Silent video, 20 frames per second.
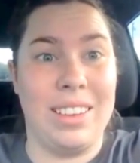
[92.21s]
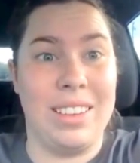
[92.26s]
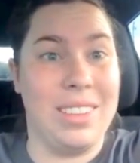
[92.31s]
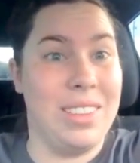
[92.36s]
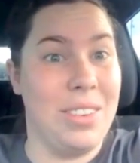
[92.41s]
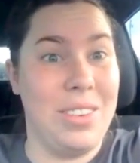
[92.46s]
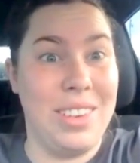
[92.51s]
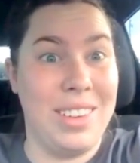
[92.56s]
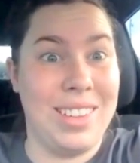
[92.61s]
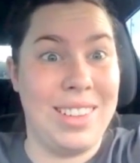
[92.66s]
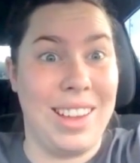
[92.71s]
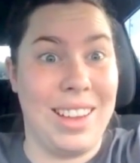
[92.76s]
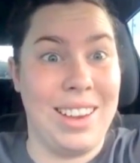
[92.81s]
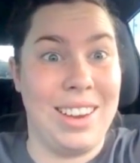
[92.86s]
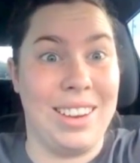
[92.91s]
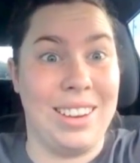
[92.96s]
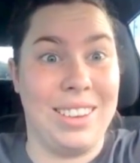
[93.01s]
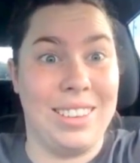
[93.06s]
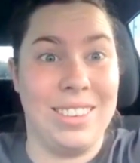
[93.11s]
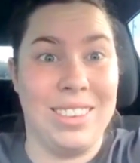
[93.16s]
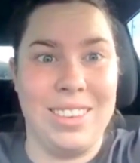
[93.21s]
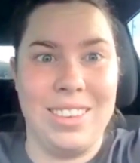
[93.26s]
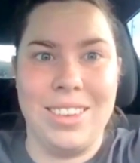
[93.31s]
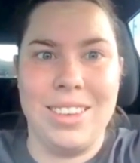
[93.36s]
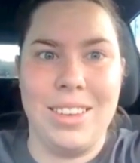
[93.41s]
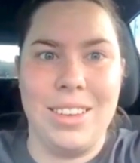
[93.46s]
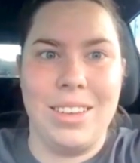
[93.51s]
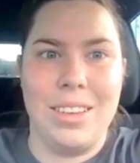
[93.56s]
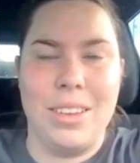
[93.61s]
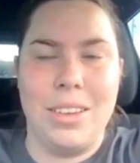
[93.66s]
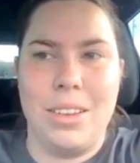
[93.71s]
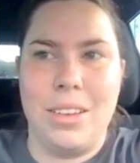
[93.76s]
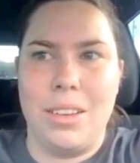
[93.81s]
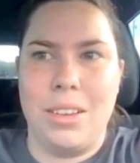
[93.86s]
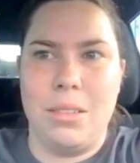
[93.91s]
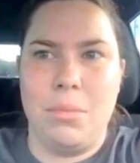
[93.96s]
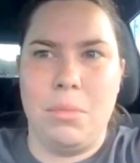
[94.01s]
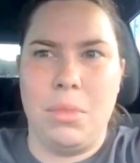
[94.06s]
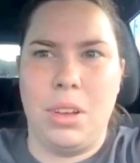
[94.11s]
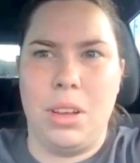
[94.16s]
So exciting.
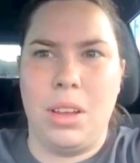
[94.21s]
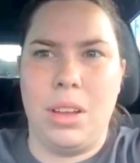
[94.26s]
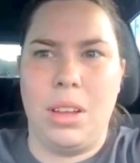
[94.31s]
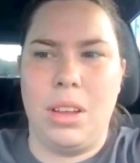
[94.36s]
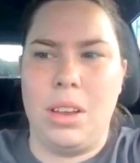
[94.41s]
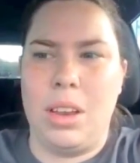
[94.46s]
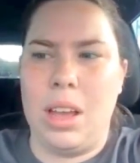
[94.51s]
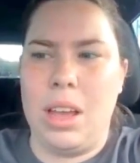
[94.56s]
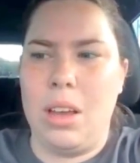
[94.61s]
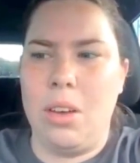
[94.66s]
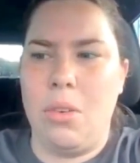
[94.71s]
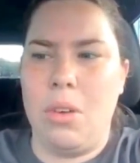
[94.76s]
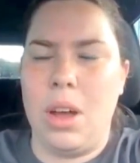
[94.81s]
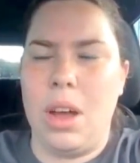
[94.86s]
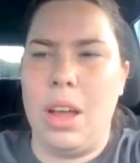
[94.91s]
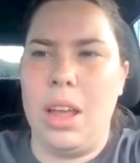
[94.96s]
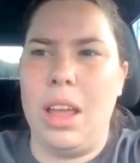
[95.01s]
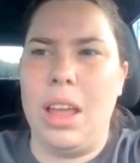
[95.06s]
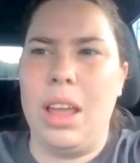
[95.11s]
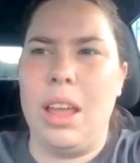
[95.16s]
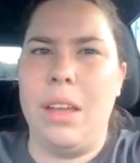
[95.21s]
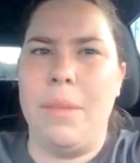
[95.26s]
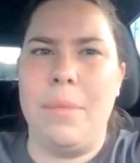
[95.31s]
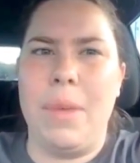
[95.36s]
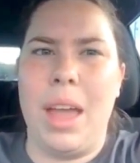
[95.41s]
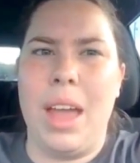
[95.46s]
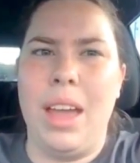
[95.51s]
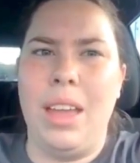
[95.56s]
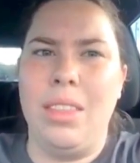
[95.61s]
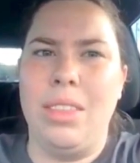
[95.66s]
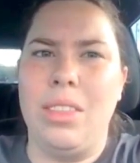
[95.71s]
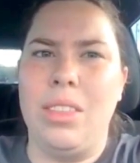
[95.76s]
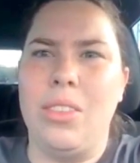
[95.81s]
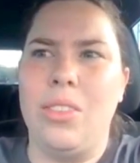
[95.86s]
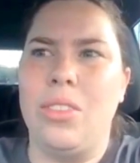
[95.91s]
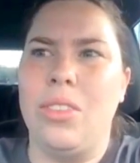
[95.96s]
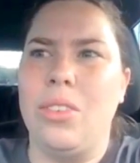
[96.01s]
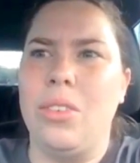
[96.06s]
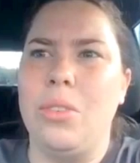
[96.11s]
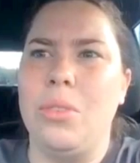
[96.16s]
But now I am at the
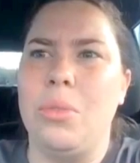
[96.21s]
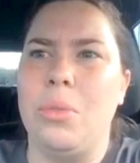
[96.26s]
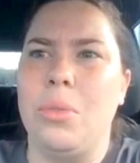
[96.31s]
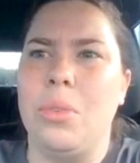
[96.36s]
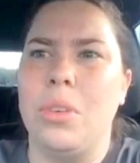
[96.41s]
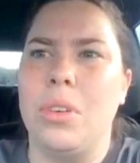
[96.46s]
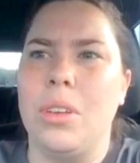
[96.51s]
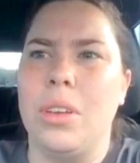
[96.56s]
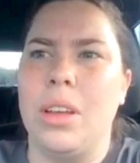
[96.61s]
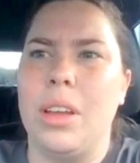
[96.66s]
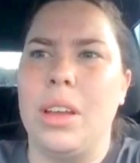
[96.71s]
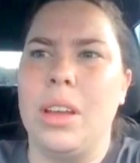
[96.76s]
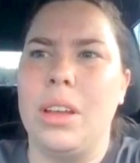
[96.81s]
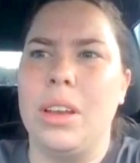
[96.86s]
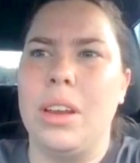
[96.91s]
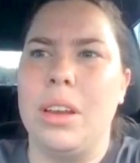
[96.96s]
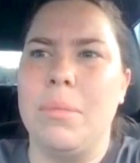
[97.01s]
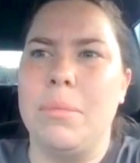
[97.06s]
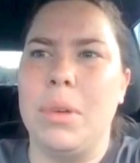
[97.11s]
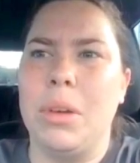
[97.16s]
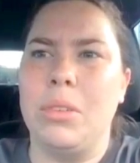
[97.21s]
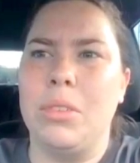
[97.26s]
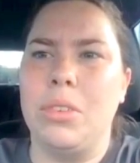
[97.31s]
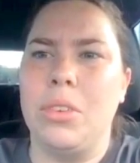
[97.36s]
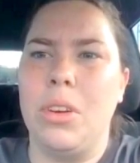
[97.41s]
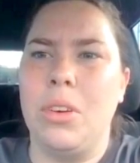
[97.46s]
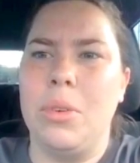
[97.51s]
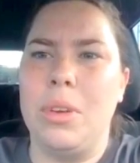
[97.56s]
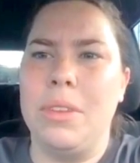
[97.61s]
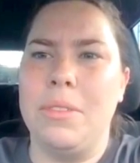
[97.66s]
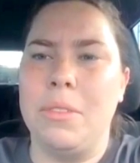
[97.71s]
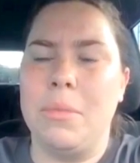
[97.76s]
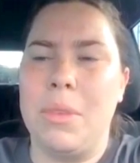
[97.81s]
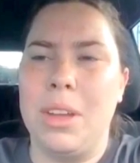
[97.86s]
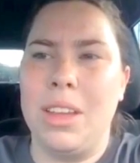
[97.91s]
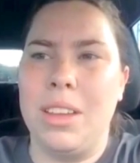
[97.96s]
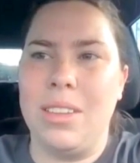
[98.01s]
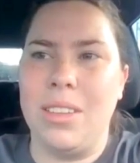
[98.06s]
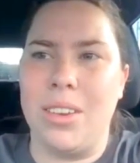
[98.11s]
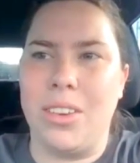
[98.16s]
zoo and I'm about to go away for my
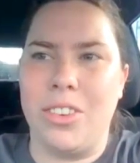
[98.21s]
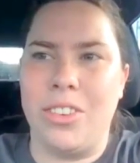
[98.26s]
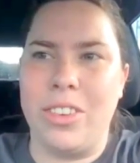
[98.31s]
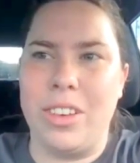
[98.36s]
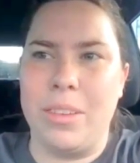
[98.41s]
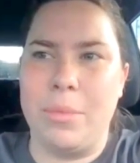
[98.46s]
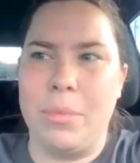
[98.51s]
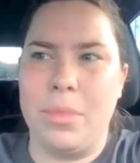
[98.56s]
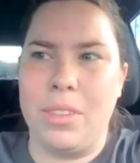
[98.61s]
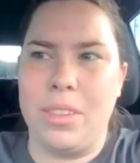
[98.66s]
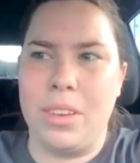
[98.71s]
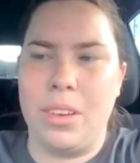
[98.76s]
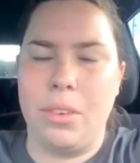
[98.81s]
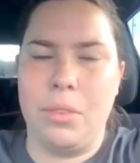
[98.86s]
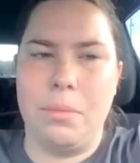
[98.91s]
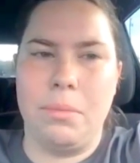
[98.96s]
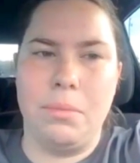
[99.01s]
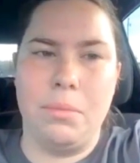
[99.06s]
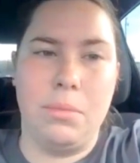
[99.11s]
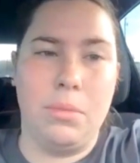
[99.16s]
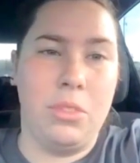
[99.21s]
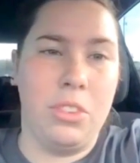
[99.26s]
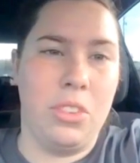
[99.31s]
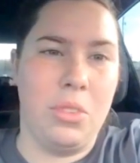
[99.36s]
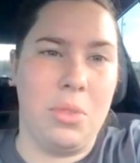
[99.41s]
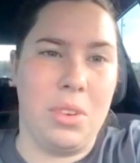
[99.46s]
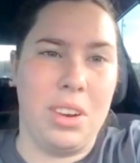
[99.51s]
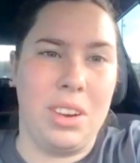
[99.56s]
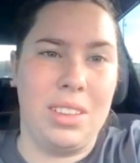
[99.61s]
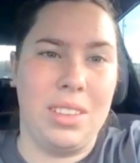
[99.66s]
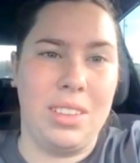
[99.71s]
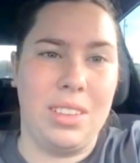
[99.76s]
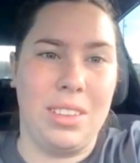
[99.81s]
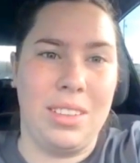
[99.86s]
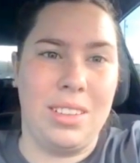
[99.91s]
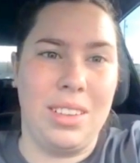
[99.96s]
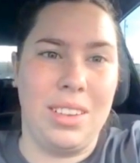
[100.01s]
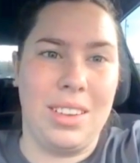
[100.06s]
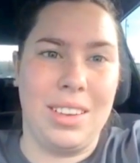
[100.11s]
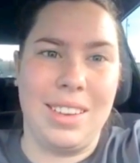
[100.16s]
internship. So just wanted to
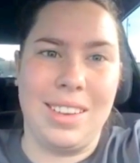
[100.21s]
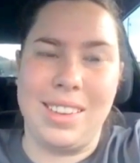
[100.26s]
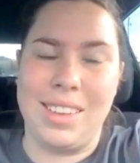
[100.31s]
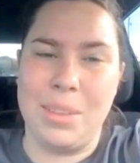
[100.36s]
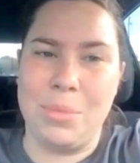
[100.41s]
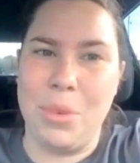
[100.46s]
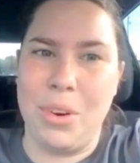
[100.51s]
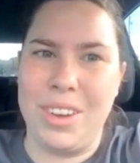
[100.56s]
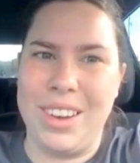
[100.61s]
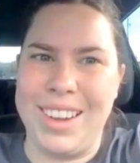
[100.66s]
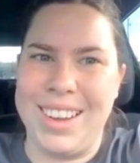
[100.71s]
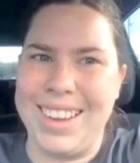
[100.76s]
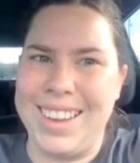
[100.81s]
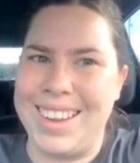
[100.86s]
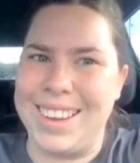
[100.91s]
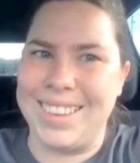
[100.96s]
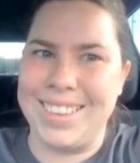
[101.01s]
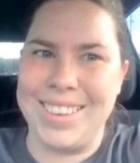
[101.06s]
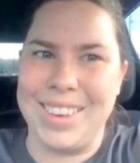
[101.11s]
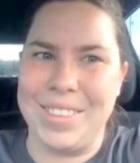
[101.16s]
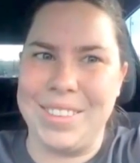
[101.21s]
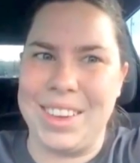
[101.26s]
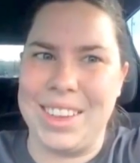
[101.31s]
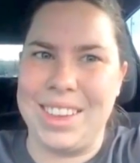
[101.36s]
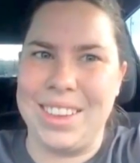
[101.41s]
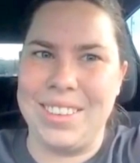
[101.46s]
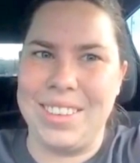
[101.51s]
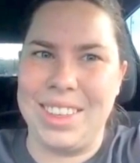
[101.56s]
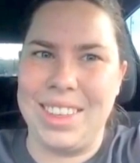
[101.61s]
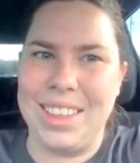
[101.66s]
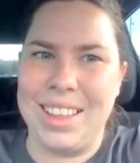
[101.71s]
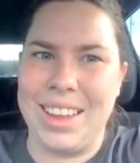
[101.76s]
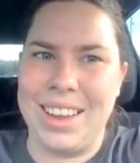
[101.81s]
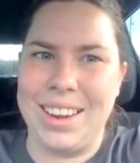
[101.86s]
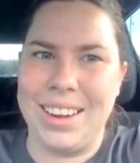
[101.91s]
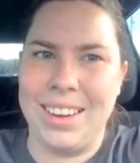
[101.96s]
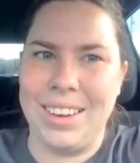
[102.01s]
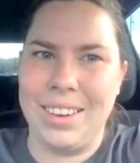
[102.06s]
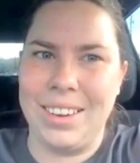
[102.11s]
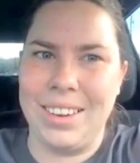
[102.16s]
tell you guys good morning. I'll check back in with you later.